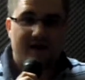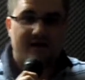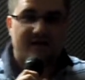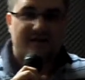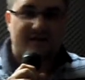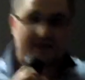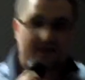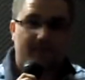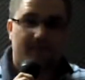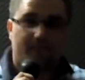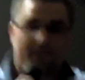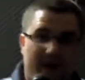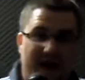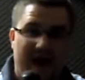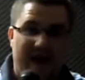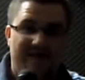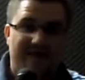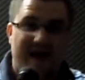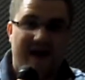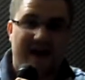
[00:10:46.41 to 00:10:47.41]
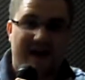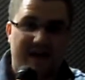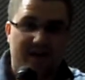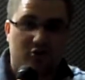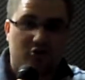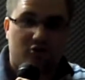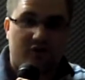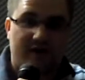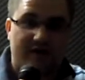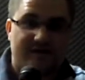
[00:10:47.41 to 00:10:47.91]
to pay that
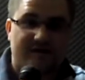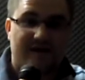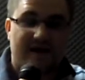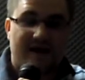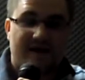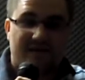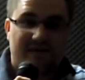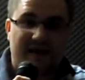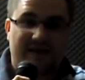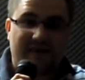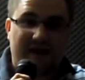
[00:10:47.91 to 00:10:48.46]
interest that